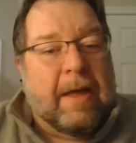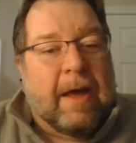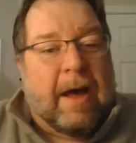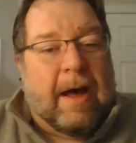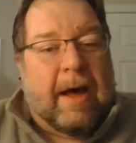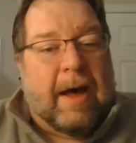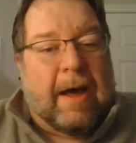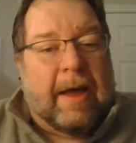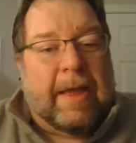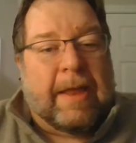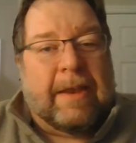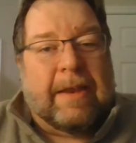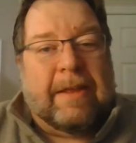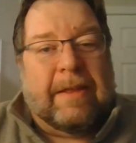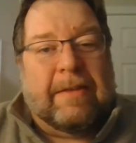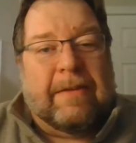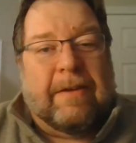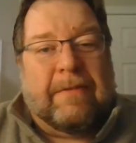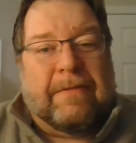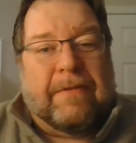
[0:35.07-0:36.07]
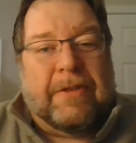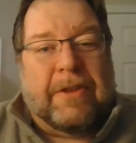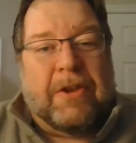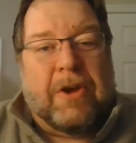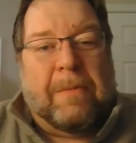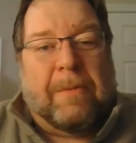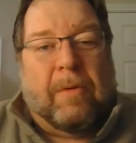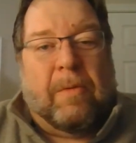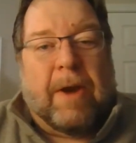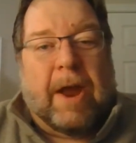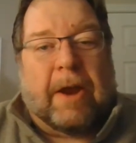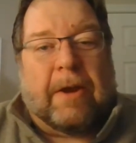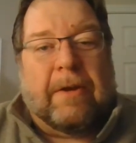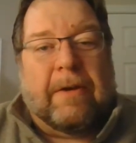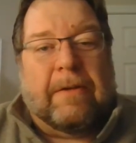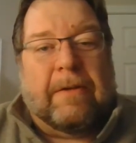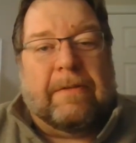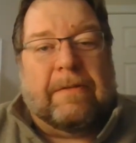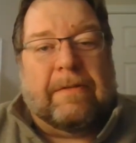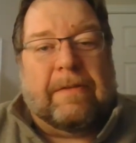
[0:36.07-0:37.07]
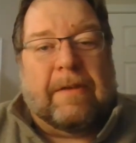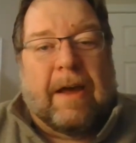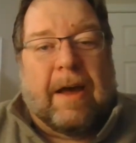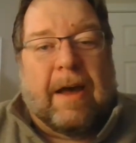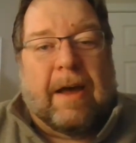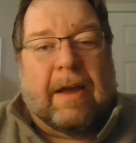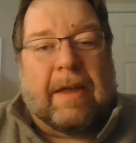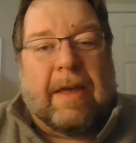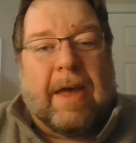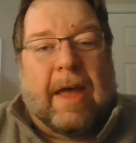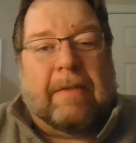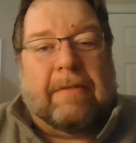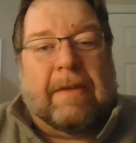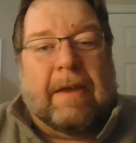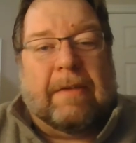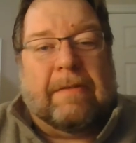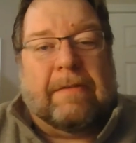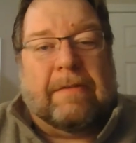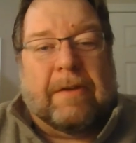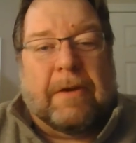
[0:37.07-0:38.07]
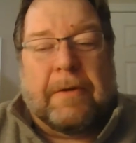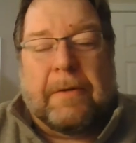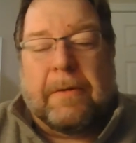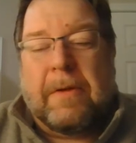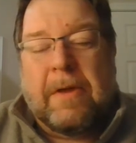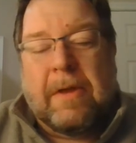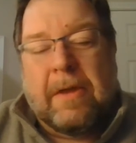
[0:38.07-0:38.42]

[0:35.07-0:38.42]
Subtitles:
for the Noble Records contest. So